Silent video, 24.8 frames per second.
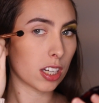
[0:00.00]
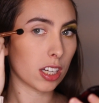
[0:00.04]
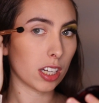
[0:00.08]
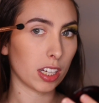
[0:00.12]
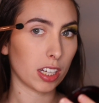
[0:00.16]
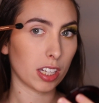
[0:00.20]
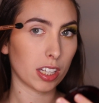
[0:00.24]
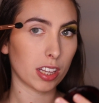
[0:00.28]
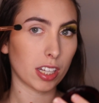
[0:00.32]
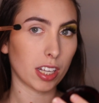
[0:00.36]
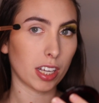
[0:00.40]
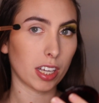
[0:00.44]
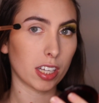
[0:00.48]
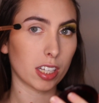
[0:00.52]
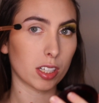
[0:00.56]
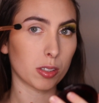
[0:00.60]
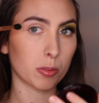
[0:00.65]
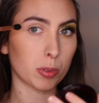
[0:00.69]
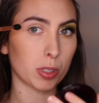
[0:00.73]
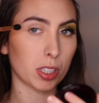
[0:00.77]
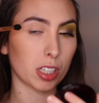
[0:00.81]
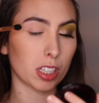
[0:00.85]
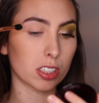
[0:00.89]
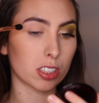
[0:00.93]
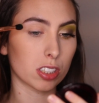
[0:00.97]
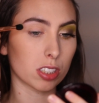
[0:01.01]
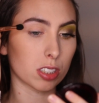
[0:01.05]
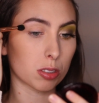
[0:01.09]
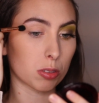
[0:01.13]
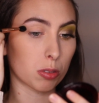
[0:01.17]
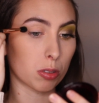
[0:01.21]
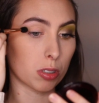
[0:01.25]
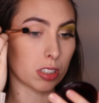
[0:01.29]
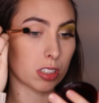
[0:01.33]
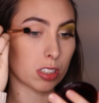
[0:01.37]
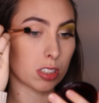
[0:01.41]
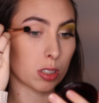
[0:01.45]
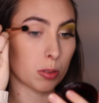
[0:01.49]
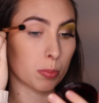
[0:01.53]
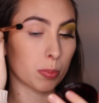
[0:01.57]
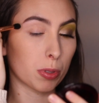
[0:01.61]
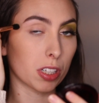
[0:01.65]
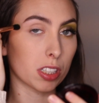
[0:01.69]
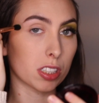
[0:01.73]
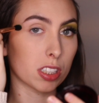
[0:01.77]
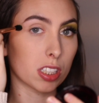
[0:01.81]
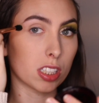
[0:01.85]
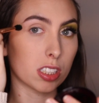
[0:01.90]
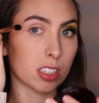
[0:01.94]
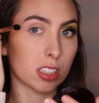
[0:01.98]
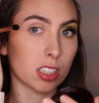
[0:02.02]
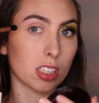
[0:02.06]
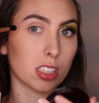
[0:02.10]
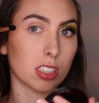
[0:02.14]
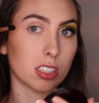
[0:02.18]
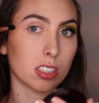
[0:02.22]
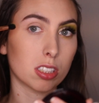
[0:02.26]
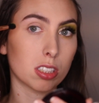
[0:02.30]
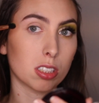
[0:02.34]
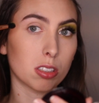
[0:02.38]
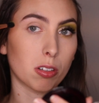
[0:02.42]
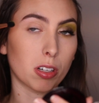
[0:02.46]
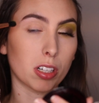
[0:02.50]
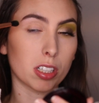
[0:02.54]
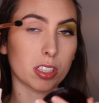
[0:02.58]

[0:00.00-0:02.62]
And then we are just going to blend this into